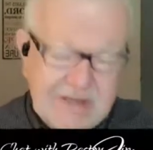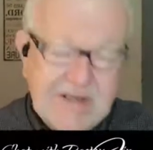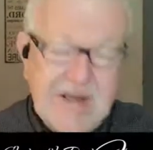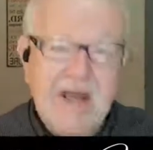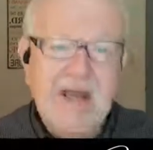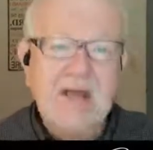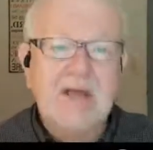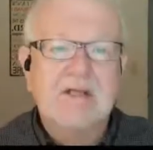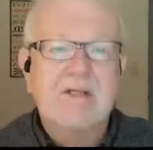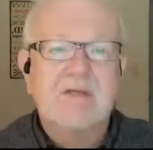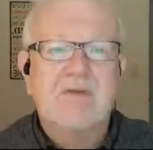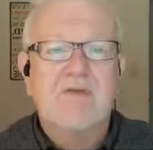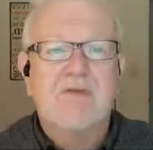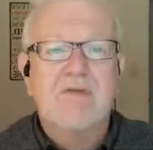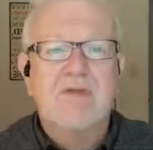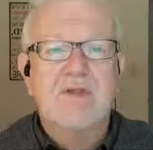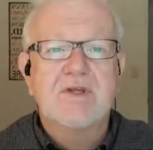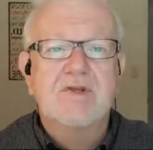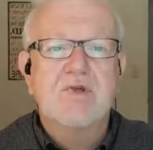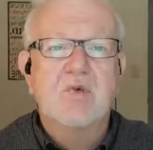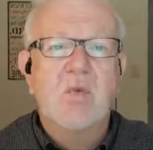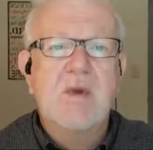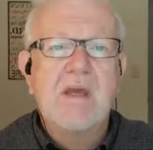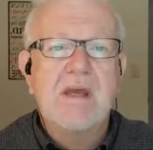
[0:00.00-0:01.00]
text for
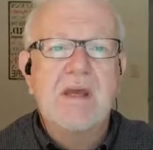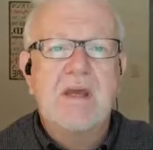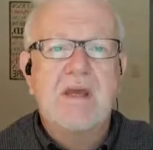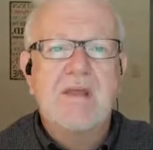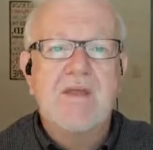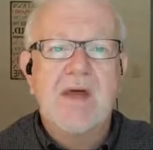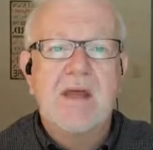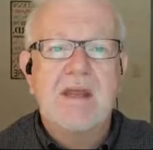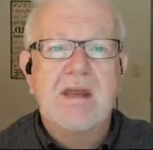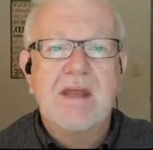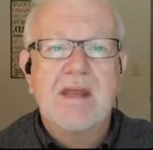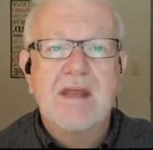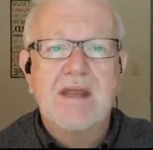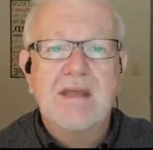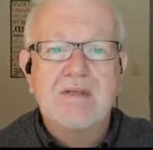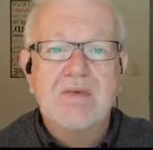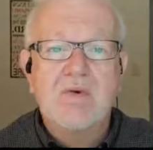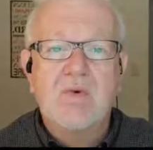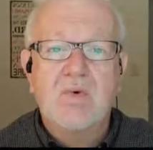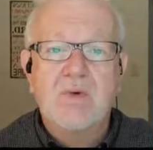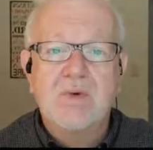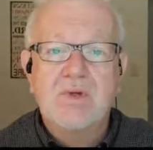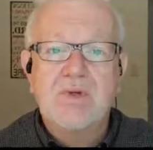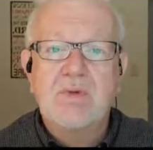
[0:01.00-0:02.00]
this week, that he's
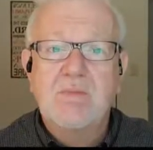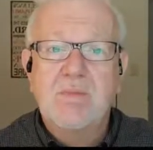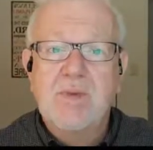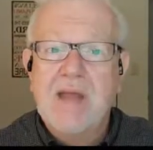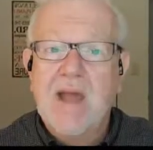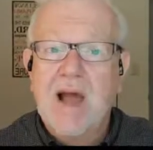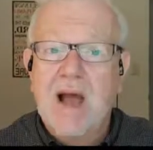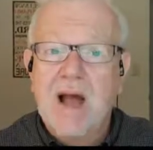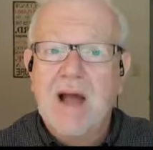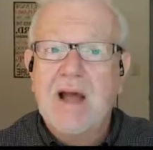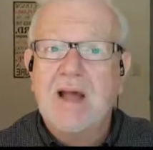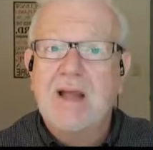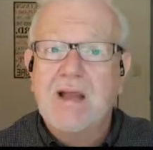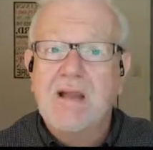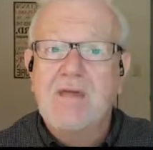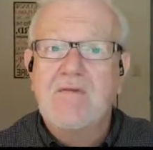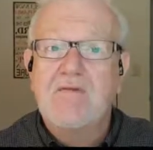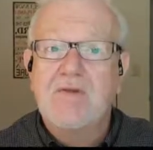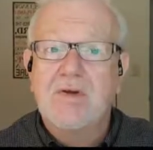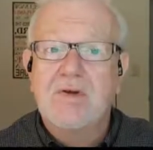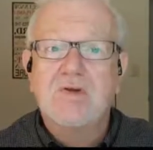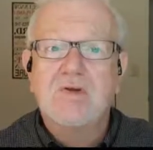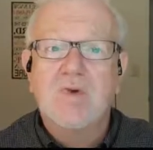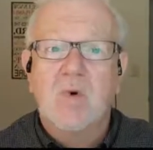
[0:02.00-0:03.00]
going to be highly
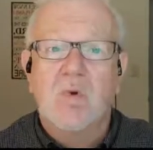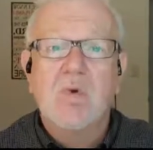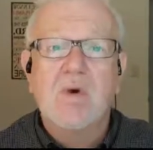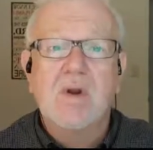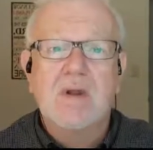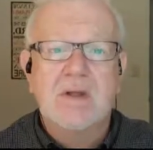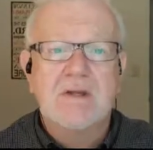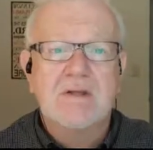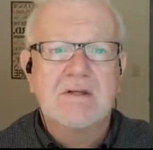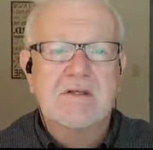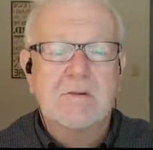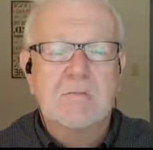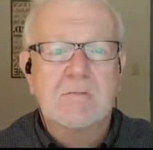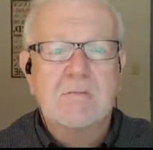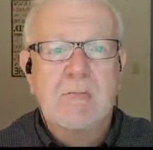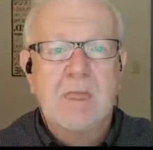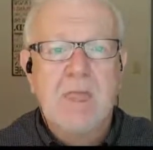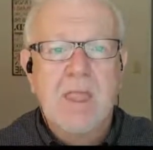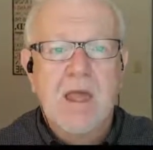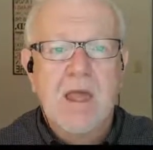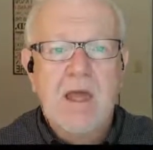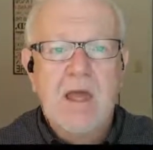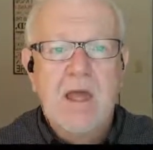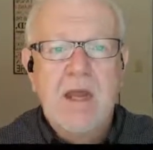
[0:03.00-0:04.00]
victorious
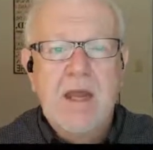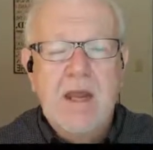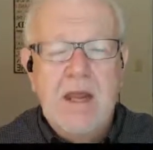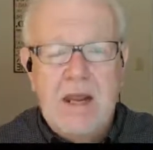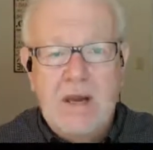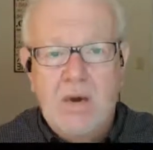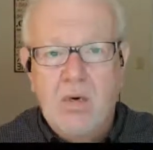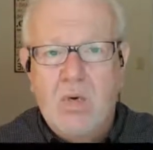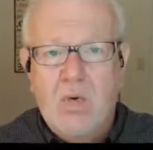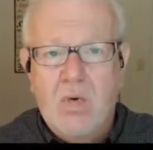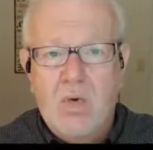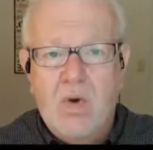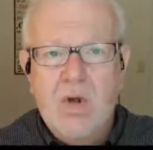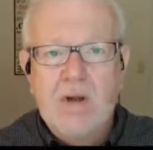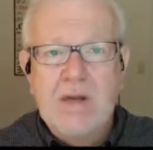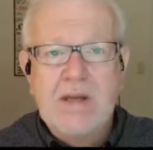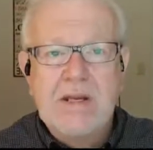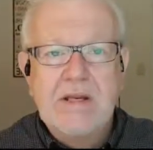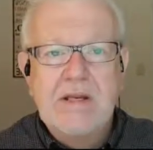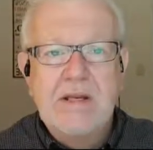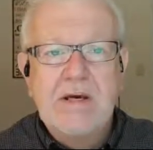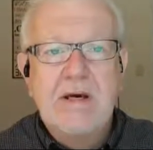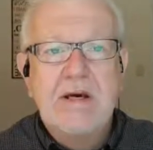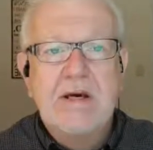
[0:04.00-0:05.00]
in what
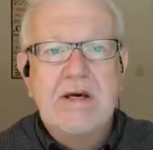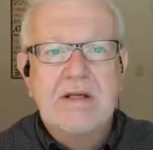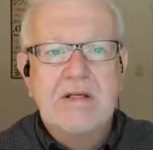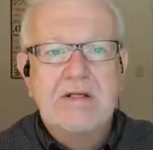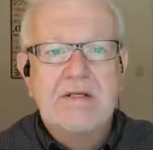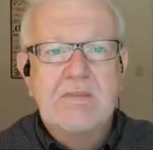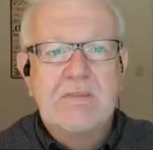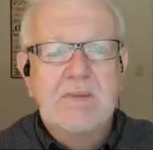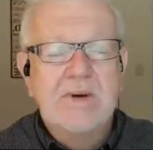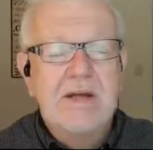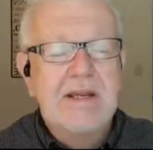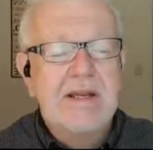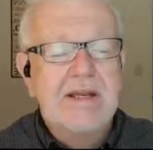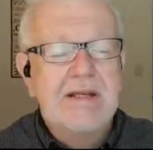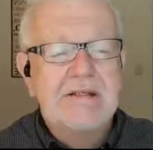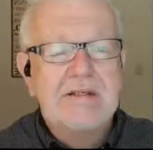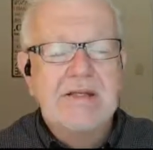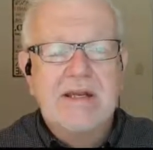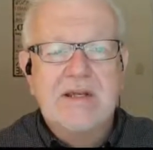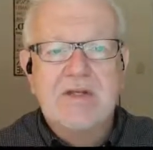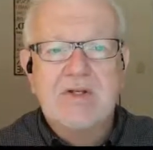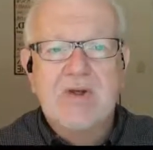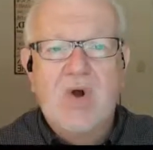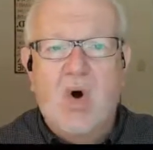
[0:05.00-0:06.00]
he does. But
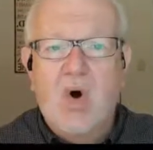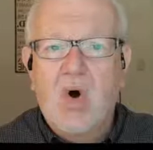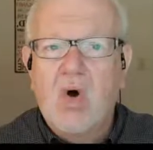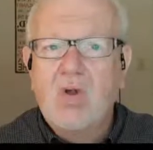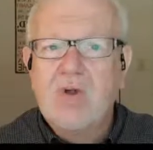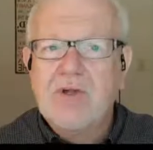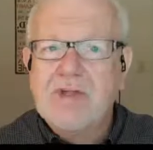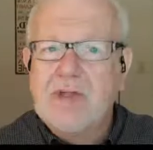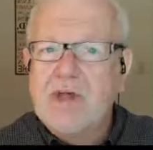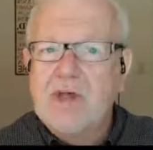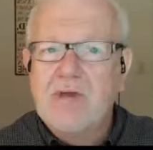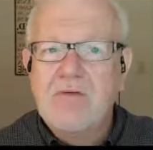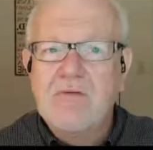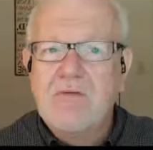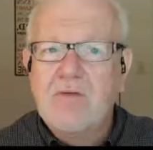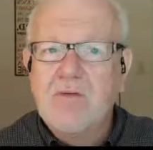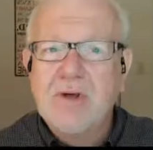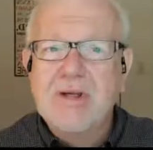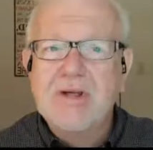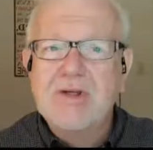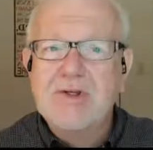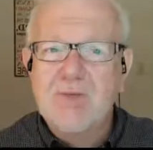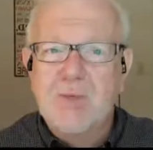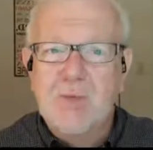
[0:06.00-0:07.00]
it's all done
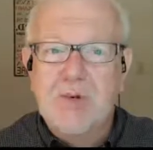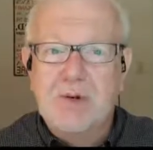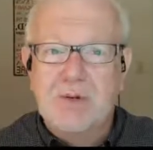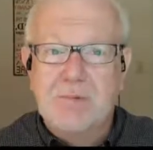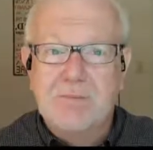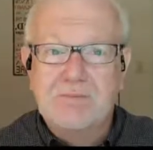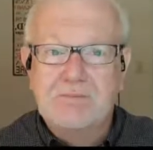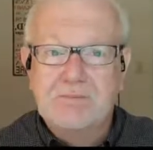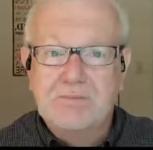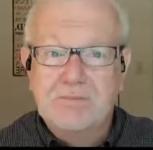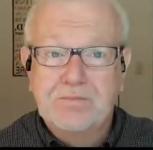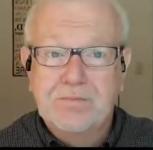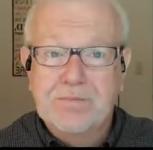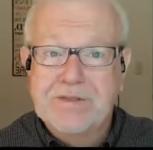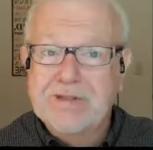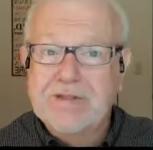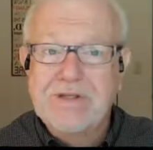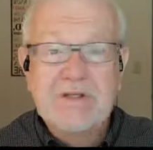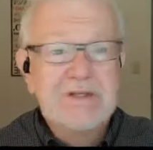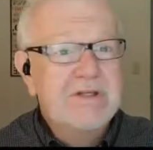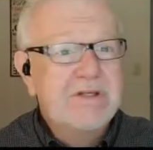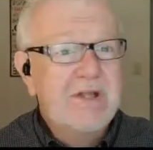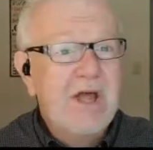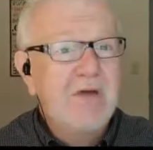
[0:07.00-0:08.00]
for Israel.
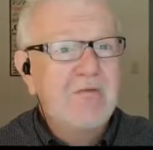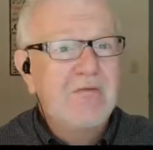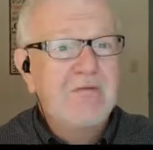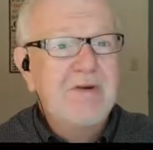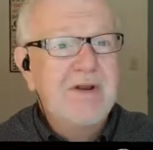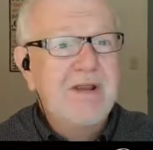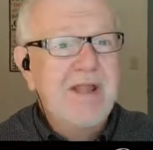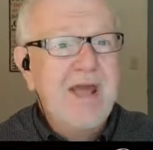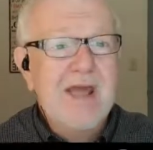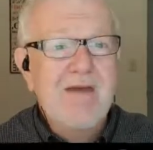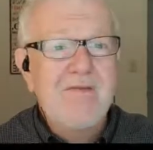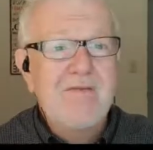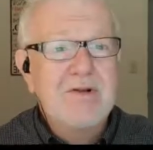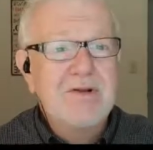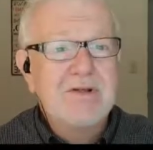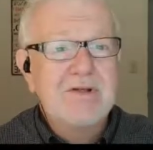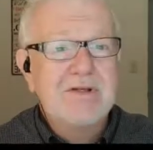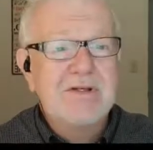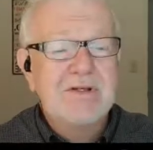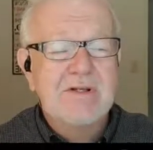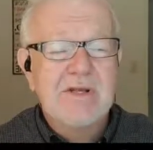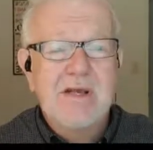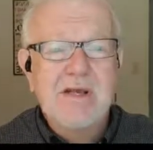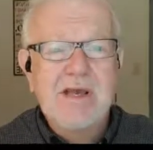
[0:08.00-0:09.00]
This is not for
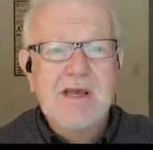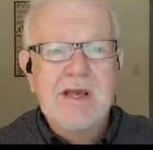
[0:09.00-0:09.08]
David's